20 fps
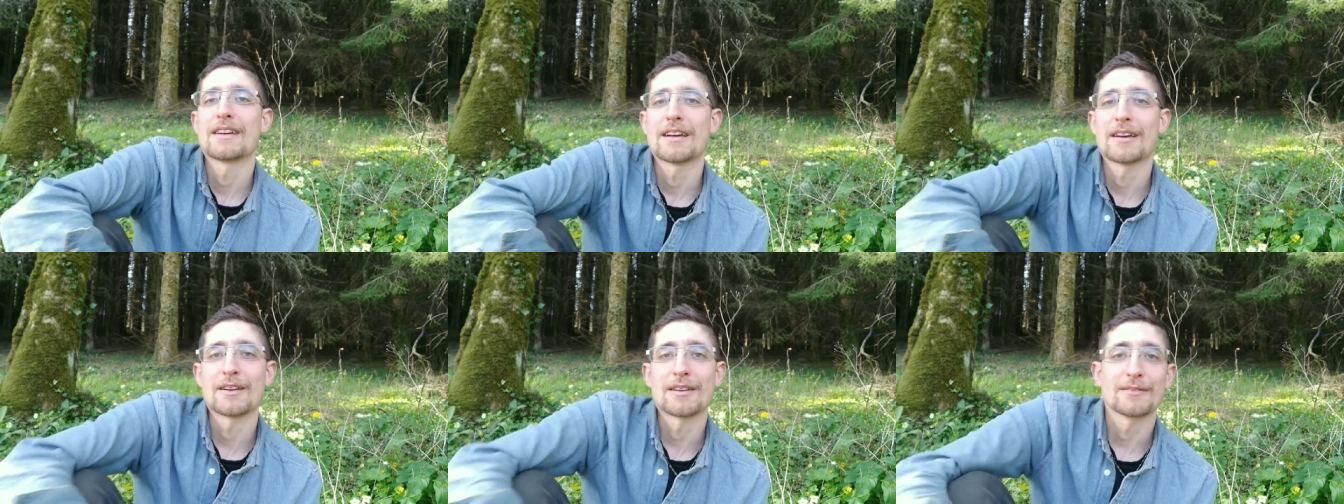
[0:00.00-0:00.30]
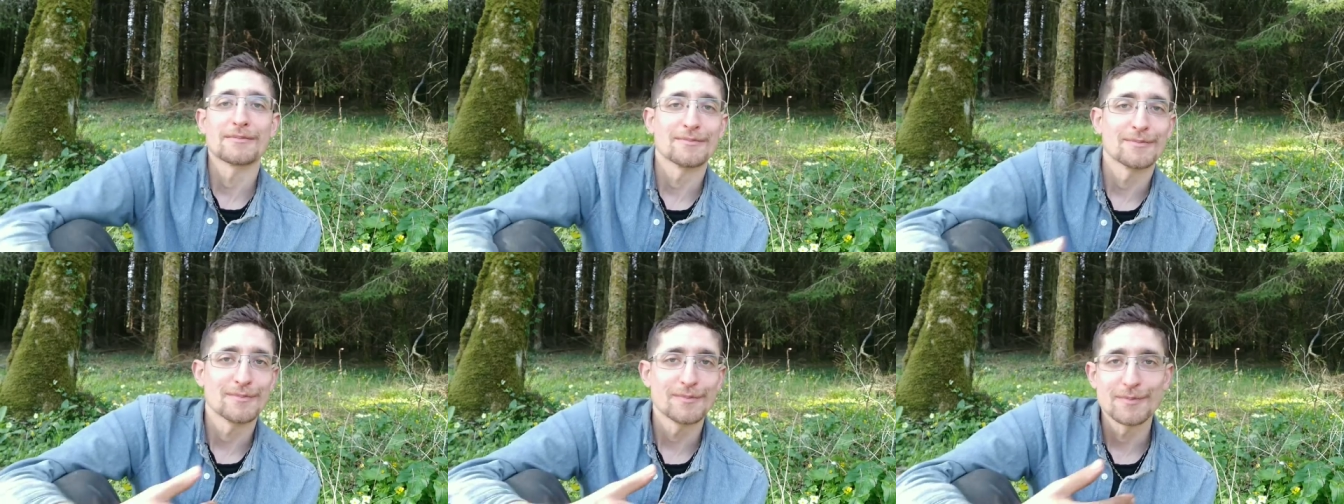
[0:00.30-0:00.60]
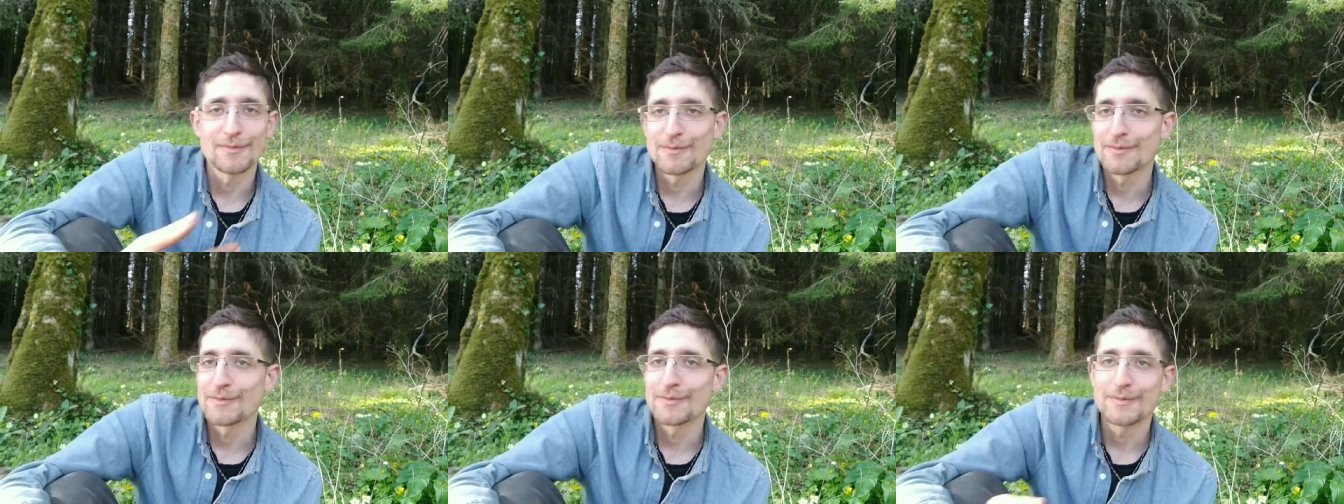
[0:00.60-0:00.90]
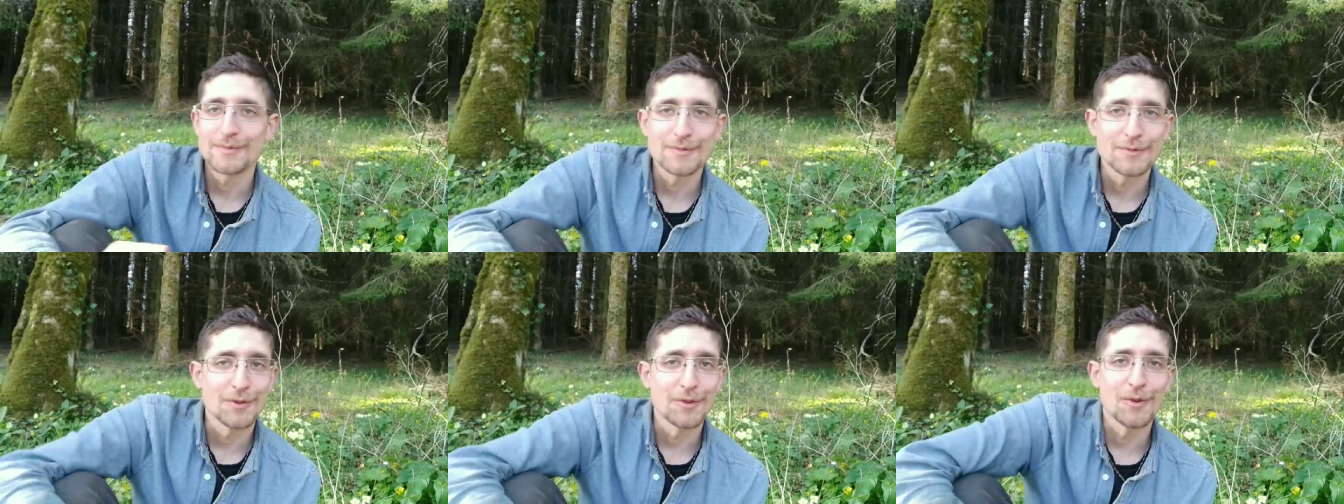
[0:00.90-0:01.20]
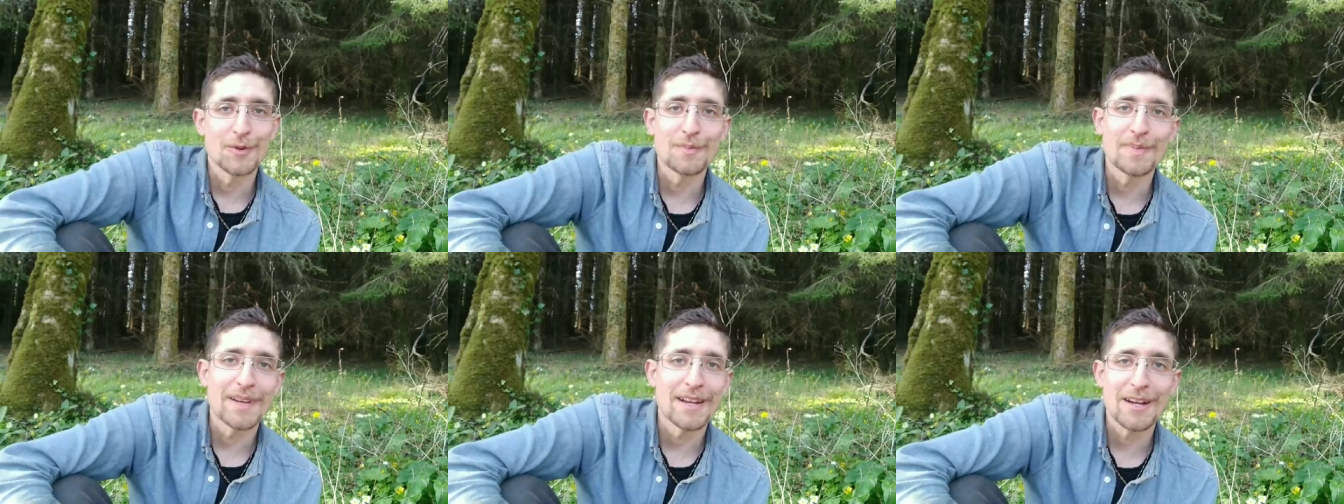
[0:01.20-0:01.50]
and you
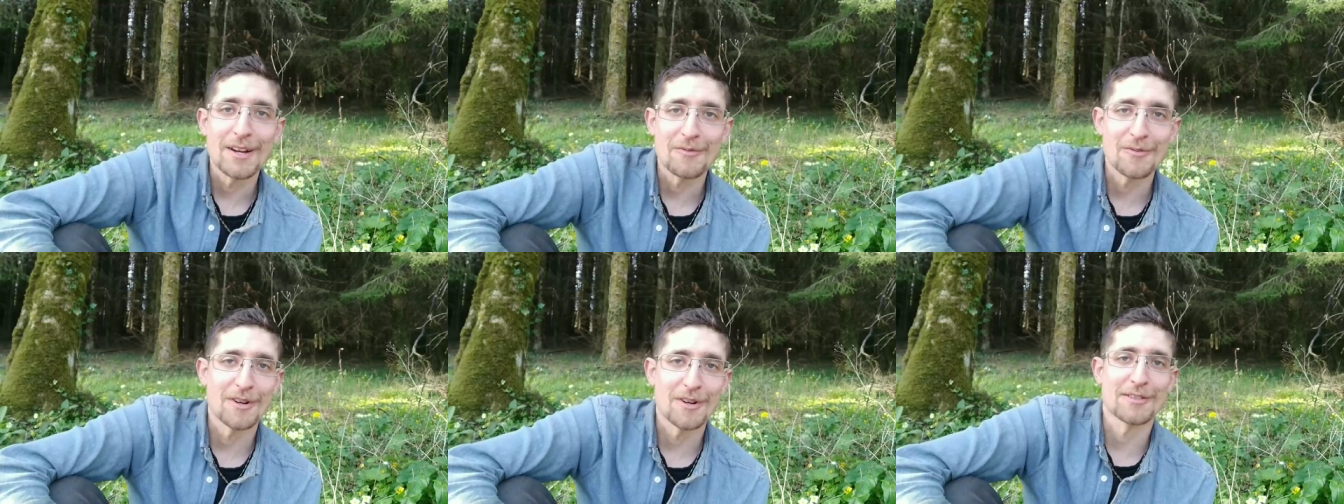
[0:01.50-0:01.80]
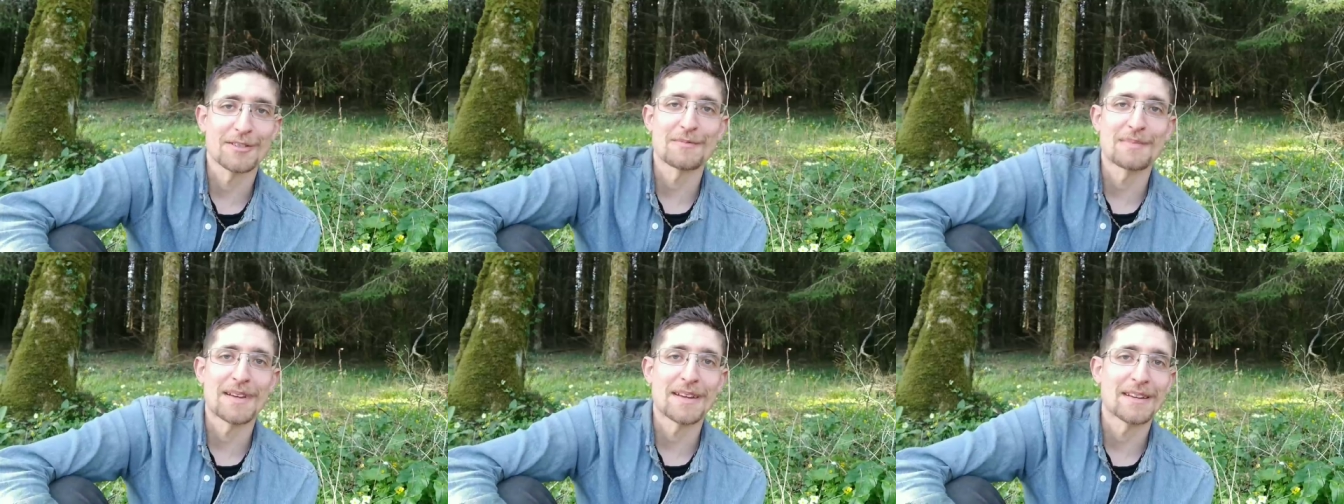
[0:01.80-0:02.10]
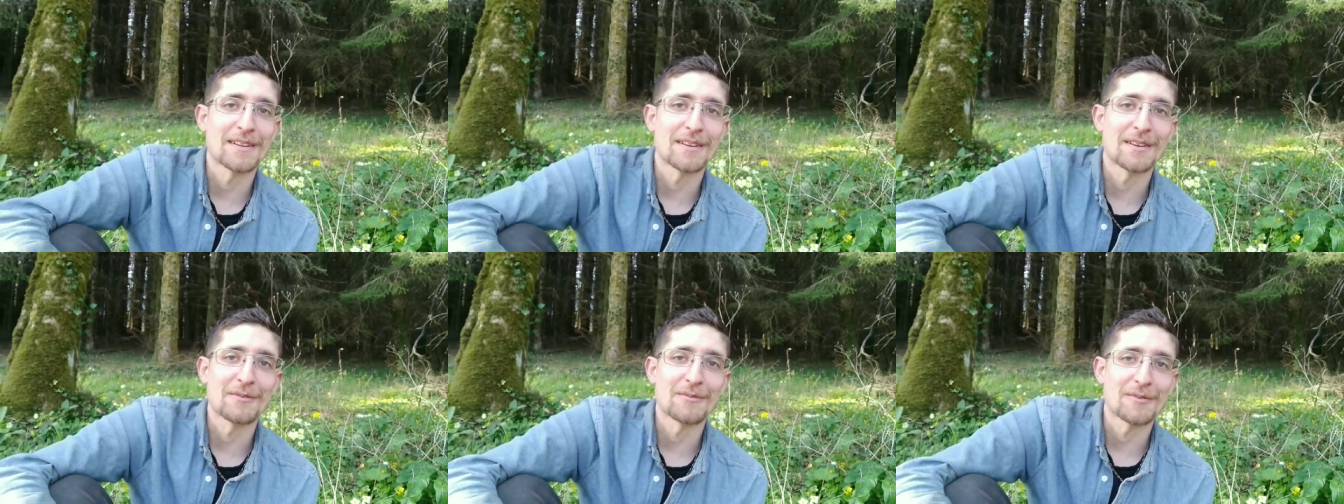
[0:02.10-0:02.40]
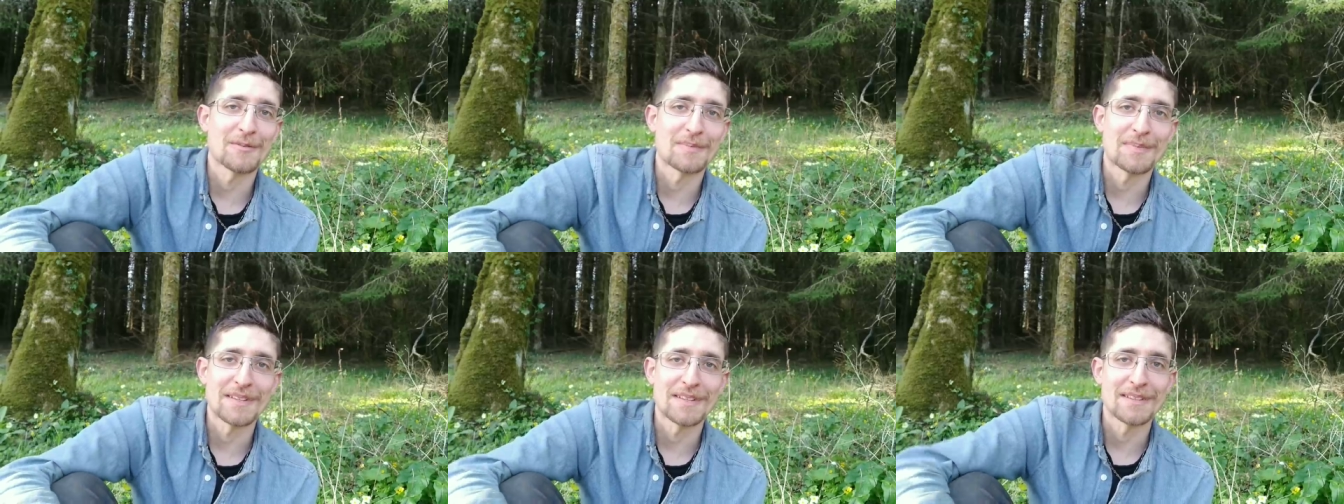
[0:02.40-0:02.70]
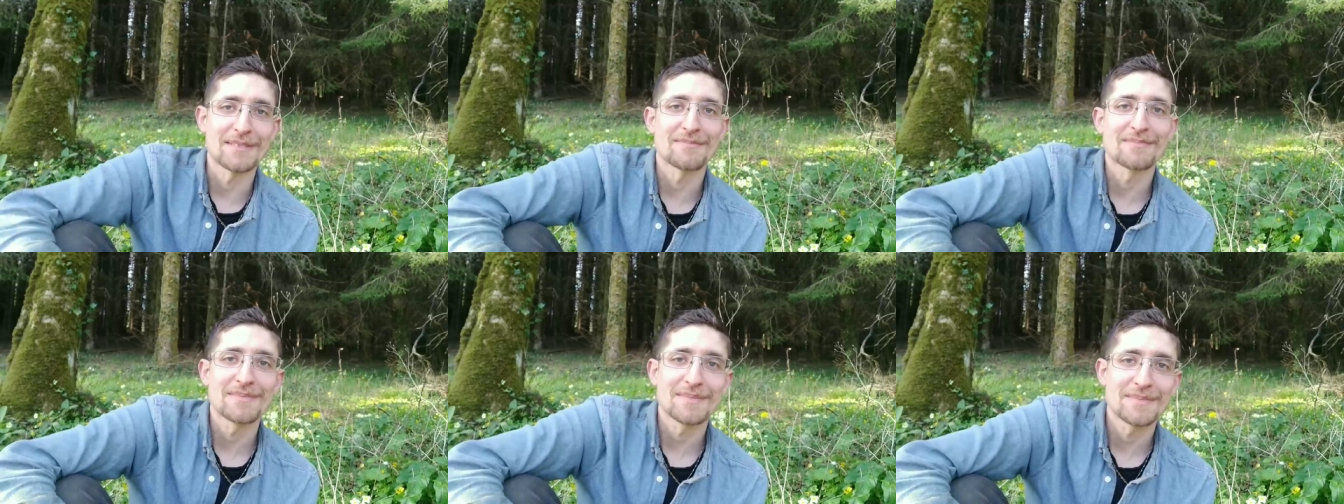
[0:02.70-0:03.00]
would be here watching me and I wouldn't
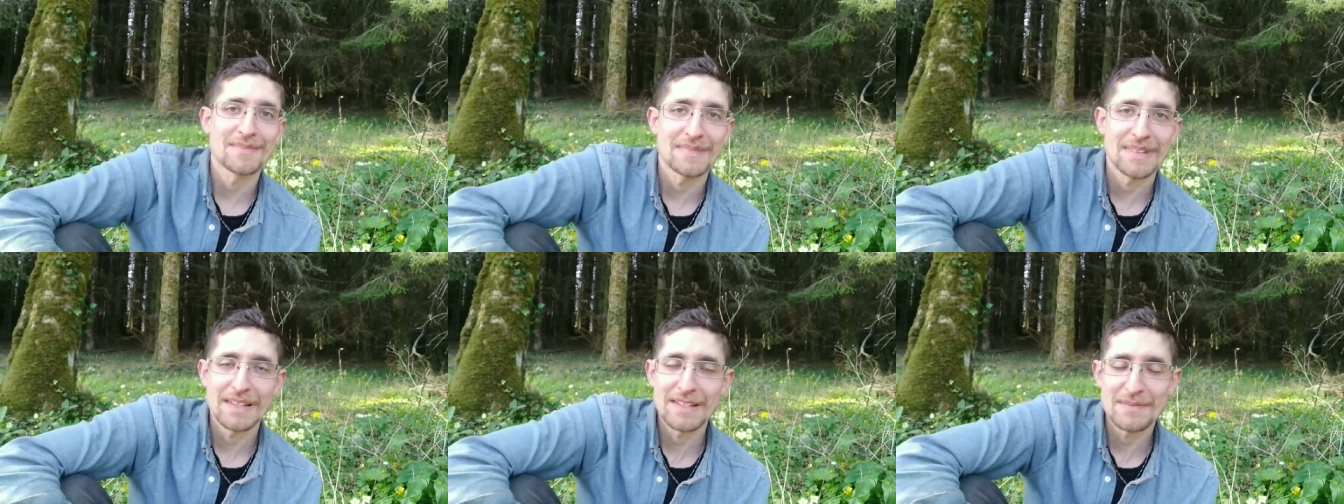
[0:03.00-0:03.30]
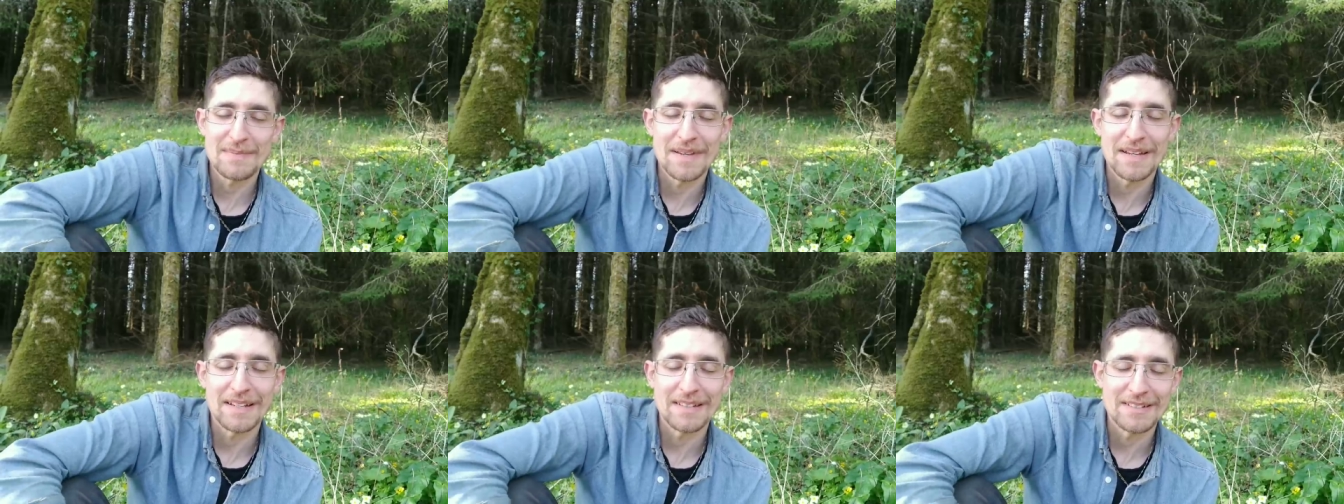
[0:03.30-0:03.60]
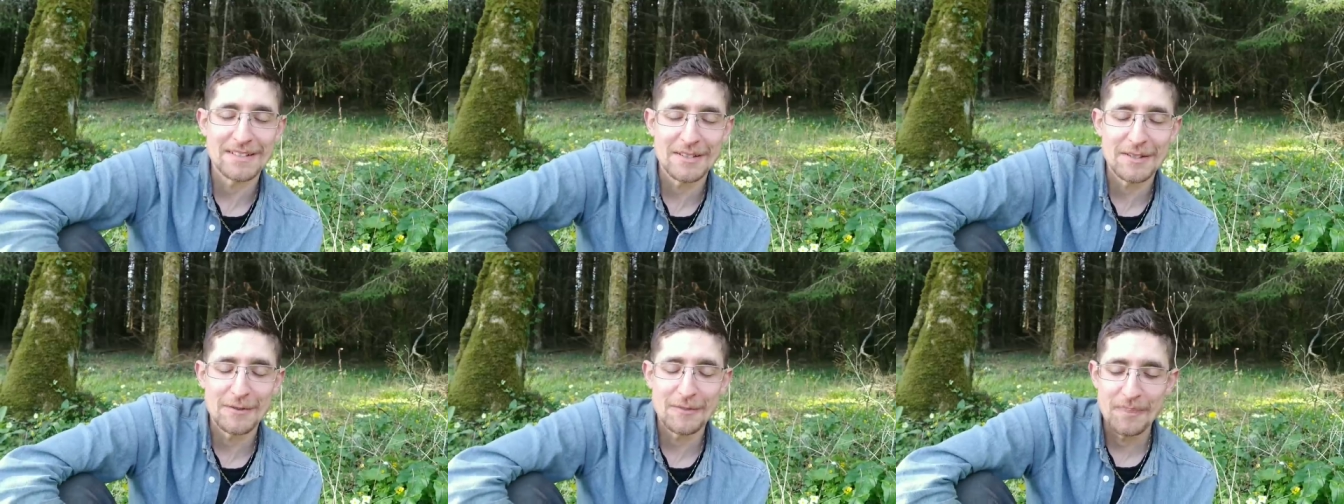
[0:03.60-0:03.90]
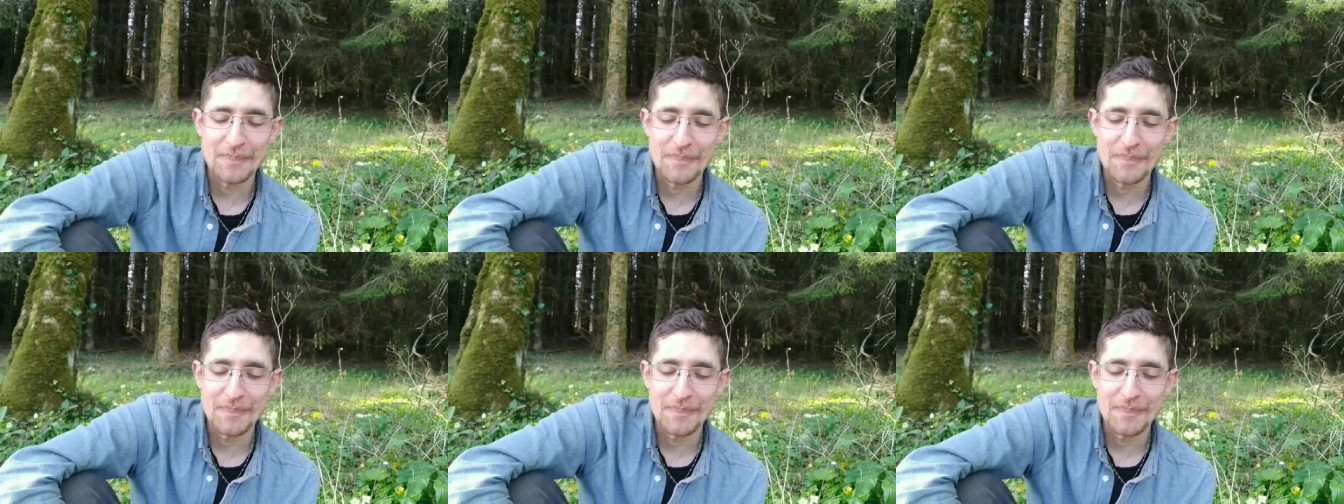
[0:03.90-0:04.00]
be speaking to you.